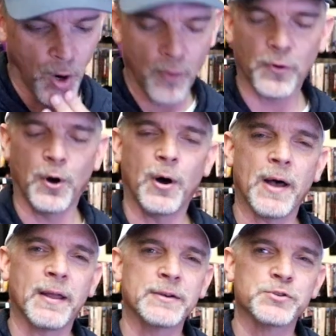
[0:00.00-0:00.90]
overall
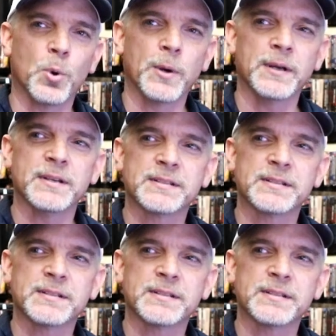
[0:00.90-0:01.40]
I enjoyed it.